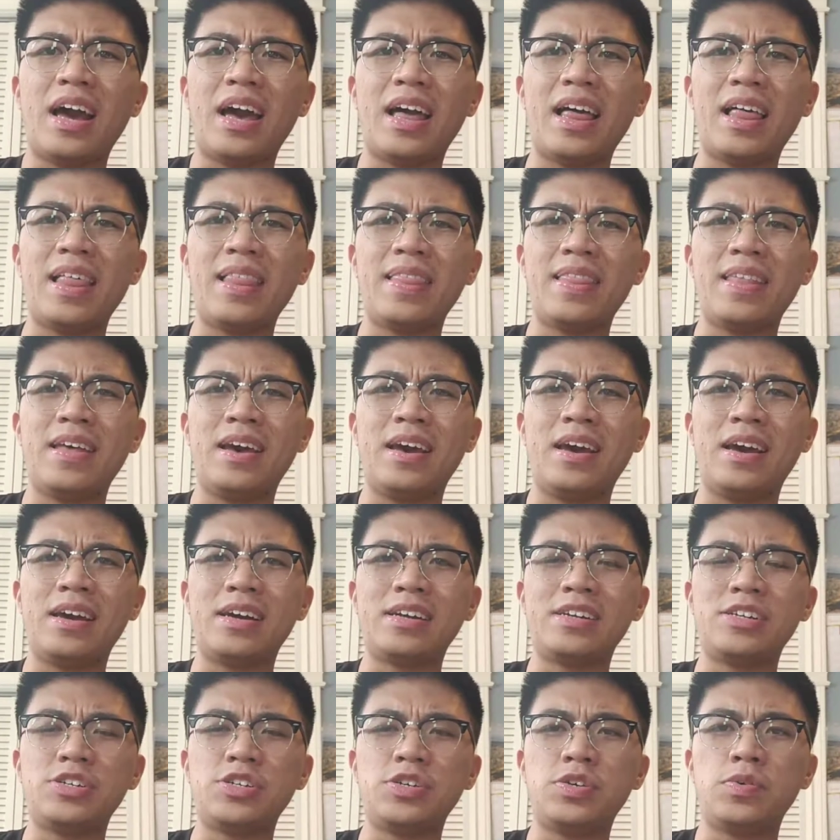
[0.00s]
And
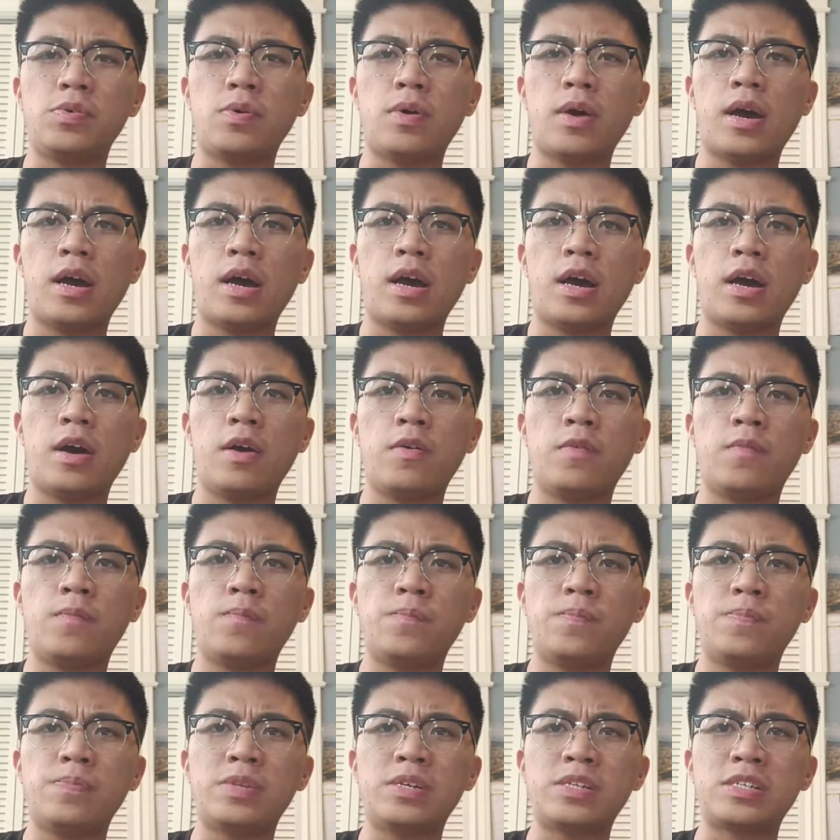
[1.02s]
then you have
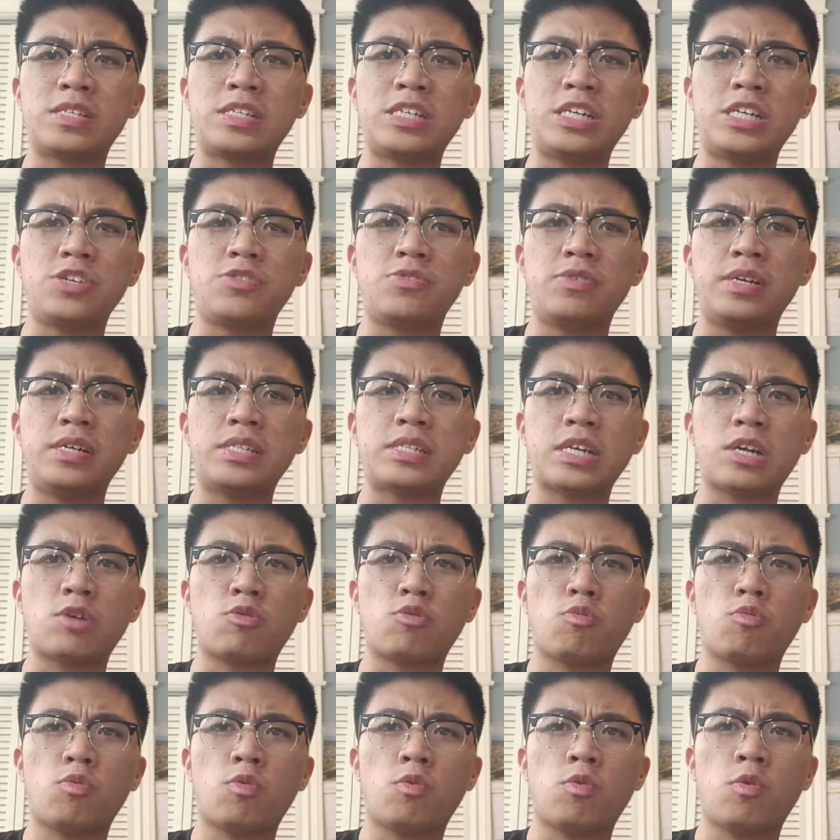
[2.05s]
the scenery. It's like
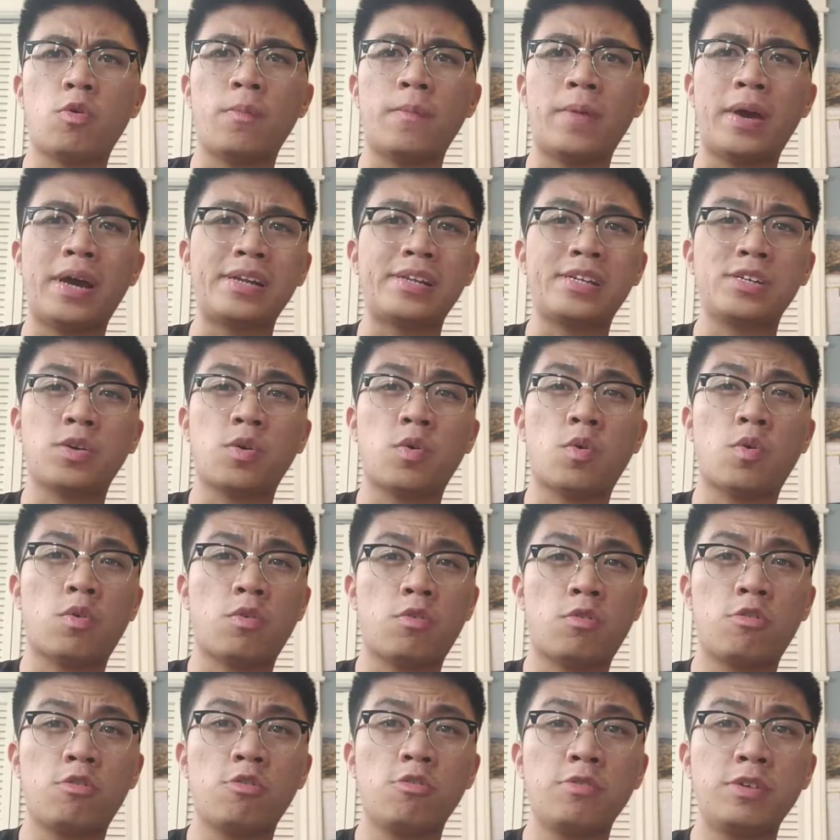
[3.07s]
romantic
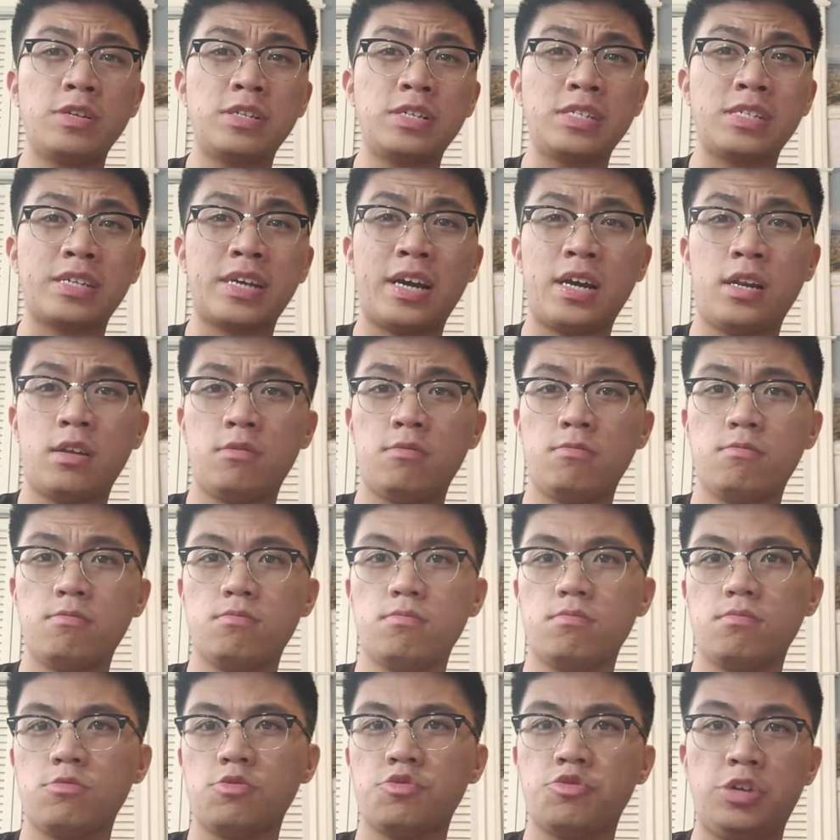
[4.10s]
horror, which is kind of
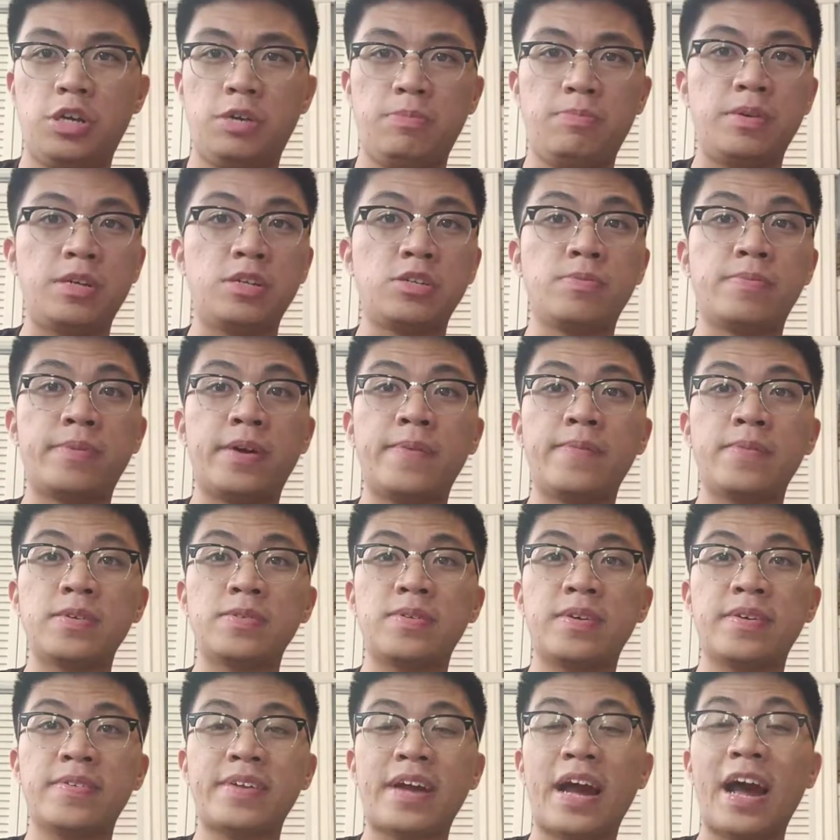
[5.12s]
creepy to my
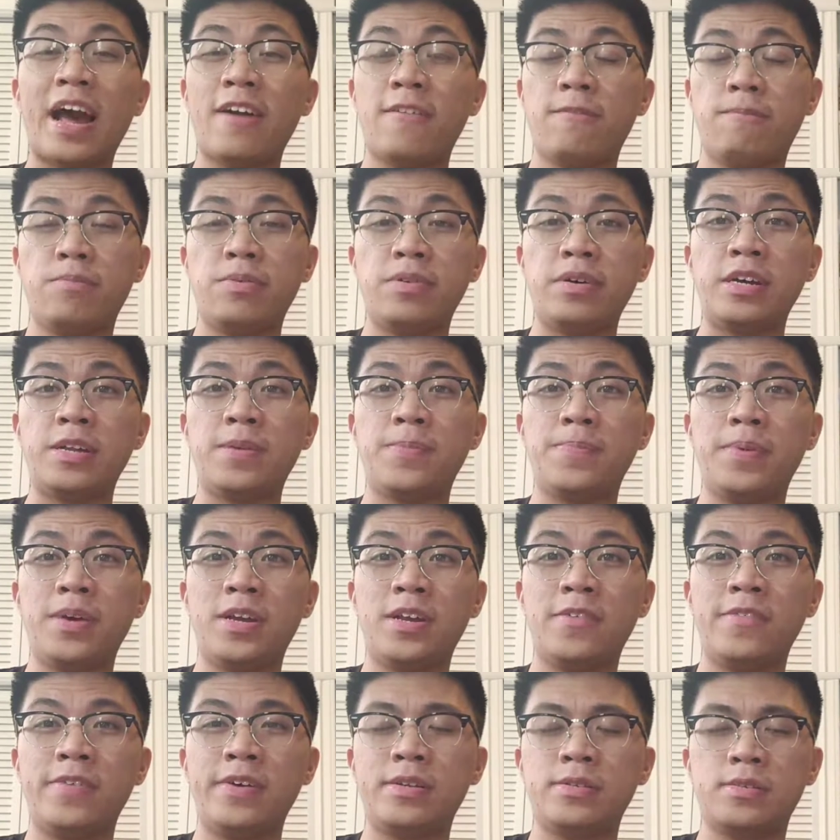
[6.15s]
perspective. I played a
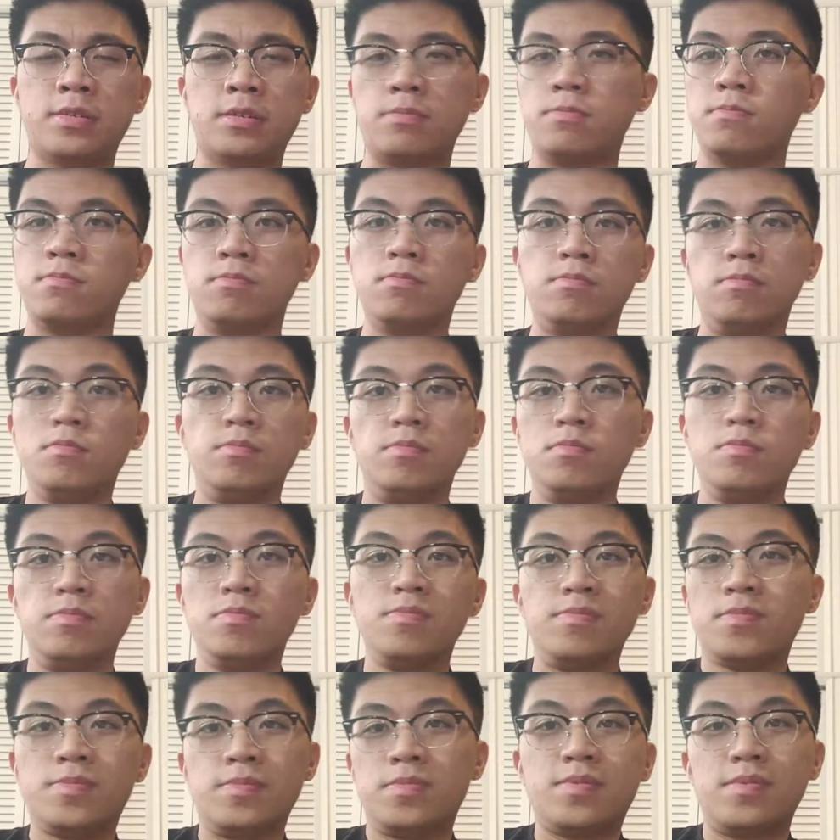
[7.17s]
bit of it. It's like,
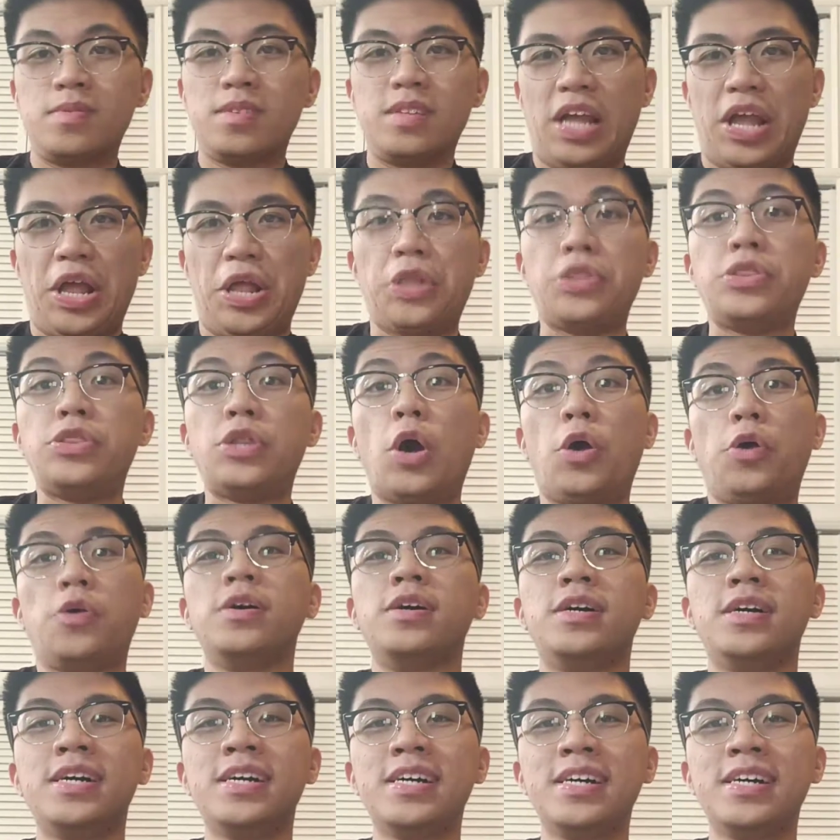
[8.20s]
no.